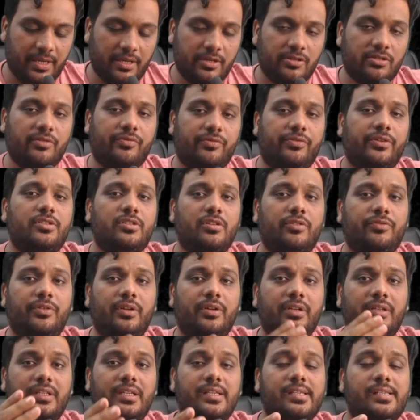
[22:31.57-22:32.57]
So first of
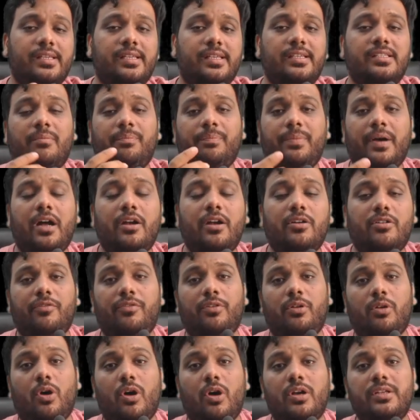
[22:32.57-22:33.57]
all, this is a part
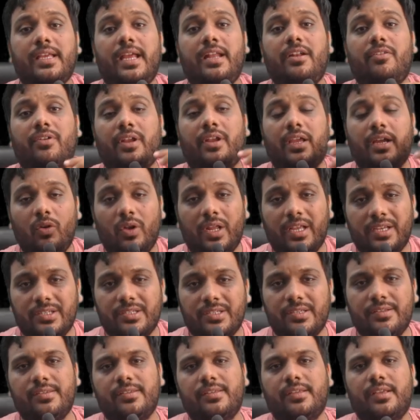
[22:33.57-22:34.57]
of laws and
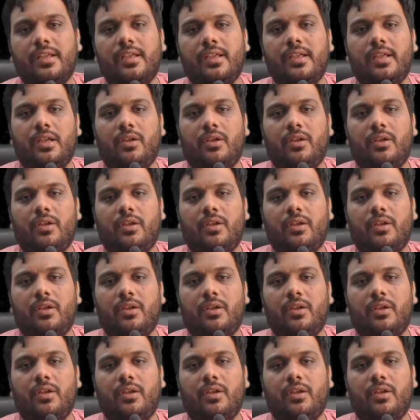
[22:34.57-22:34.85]
regulations